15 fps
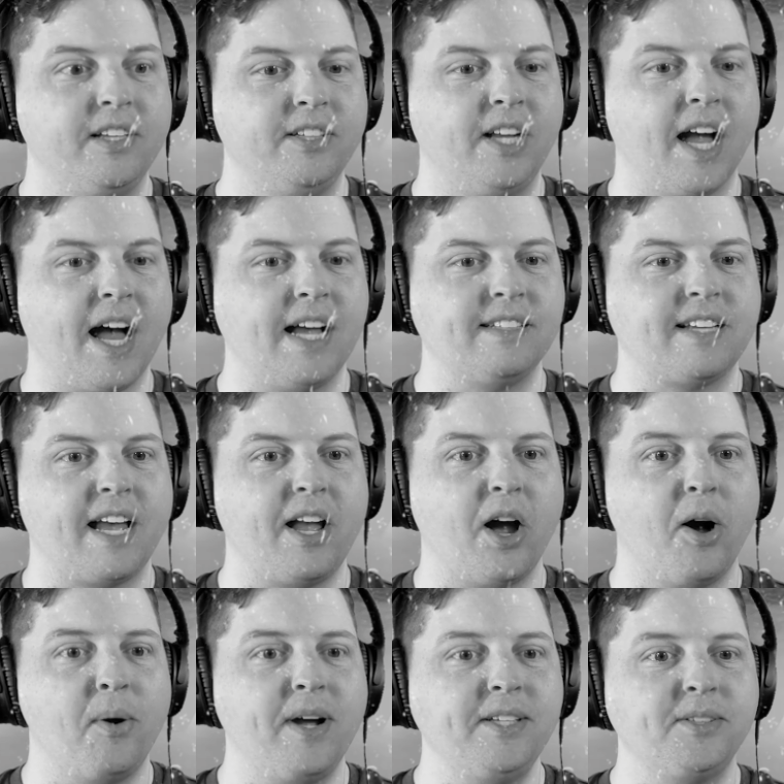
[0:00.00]
You guys, I
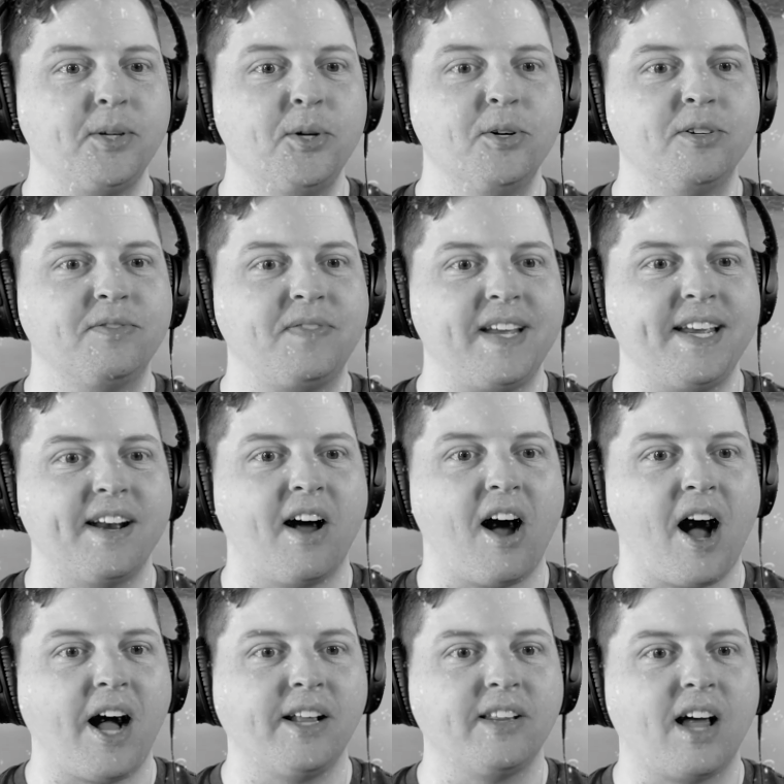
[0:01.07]
always oof in
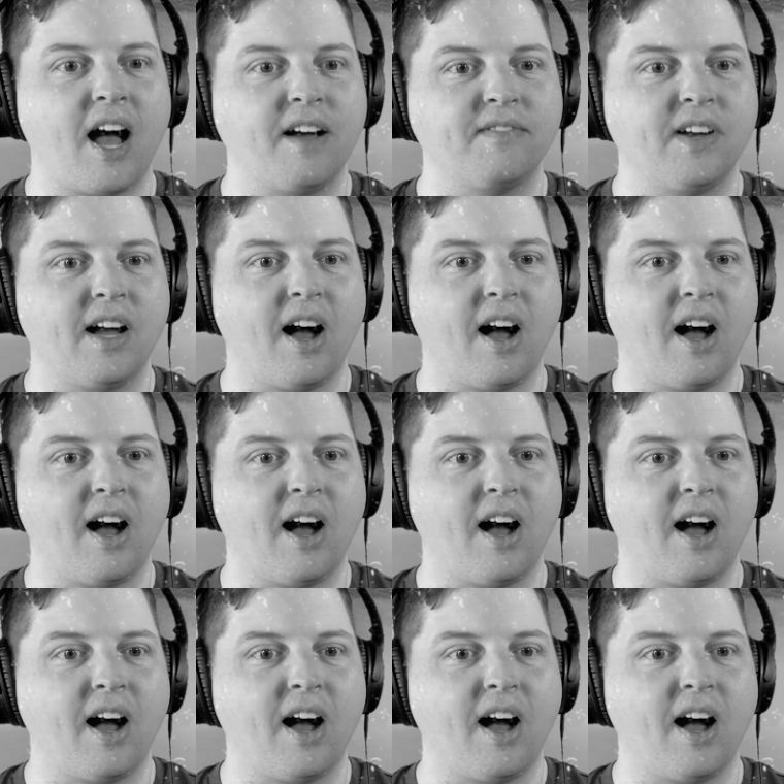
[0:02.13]
hot lava